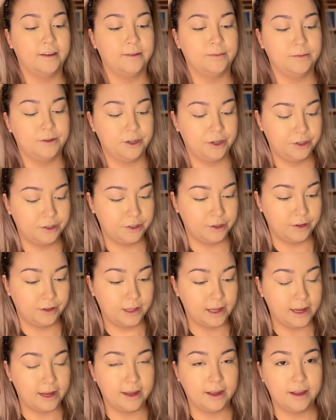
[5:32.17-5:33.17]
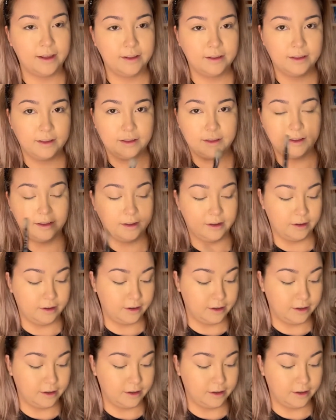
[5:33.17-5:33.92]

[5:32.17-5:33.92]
just so that the